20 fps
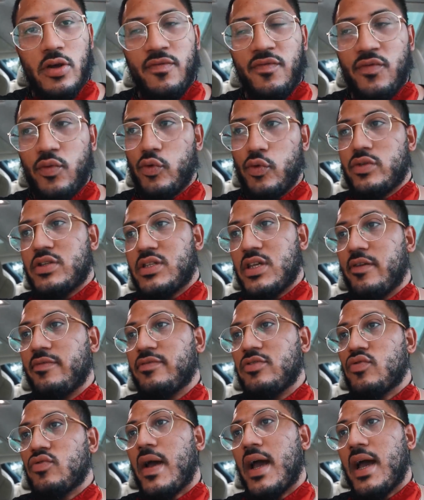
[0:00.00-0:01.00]
the full
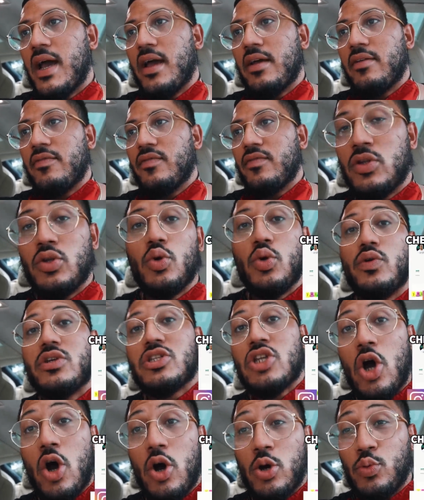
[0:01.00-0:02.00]
self-drive, the
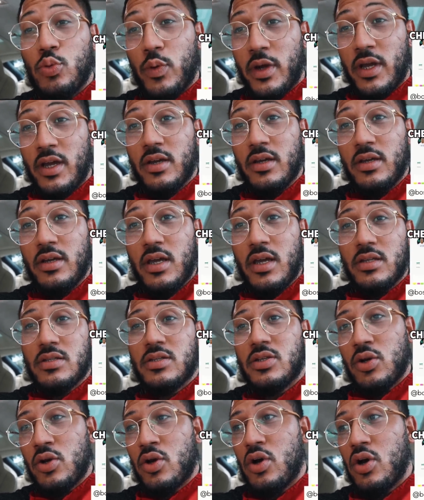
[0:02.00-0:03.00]
newest hardware,
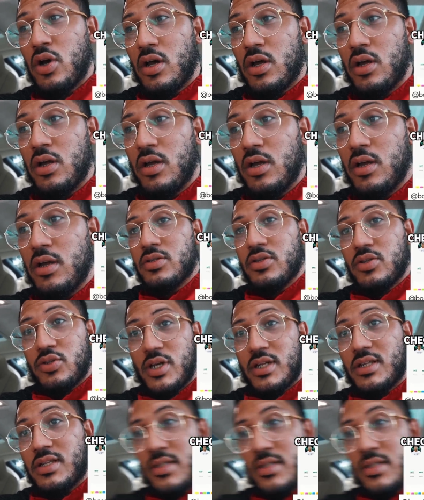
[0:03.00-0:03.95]
into the car. So check